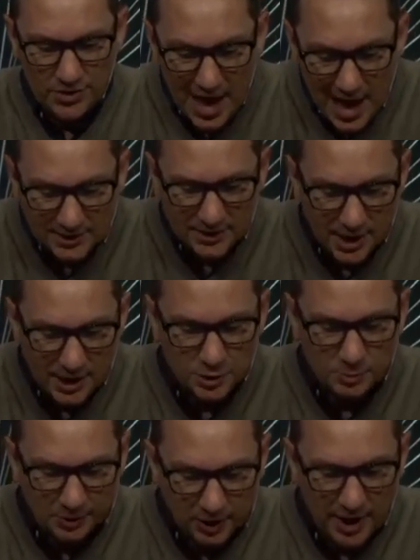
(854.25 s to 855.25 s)
that
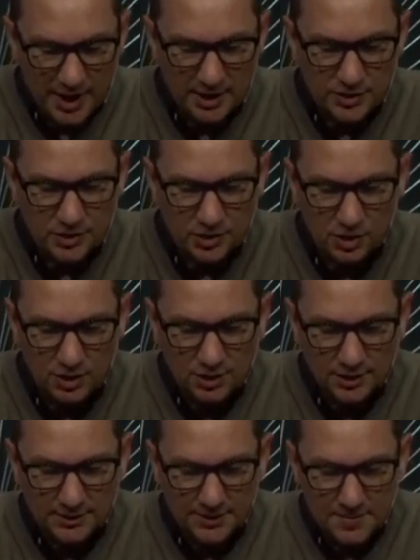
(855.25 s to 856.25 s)
takes place,
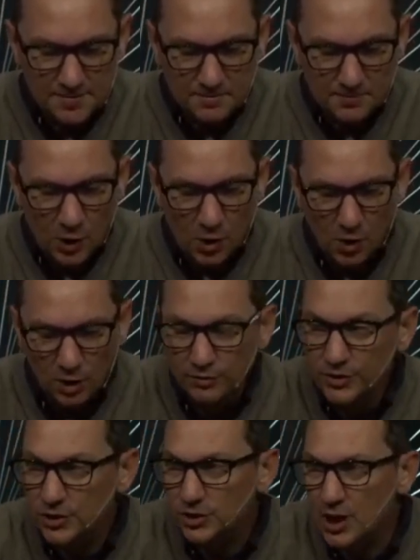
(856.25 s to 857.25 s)
all
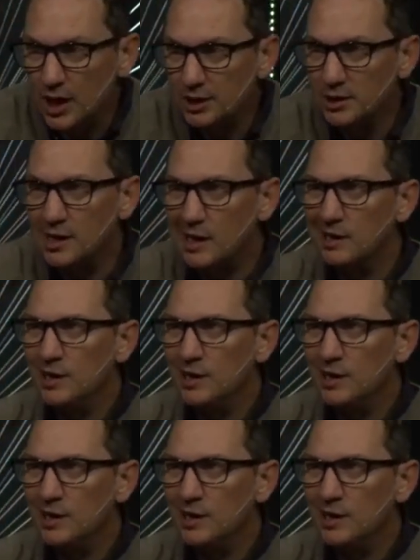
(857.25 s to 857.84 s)
of a sudden,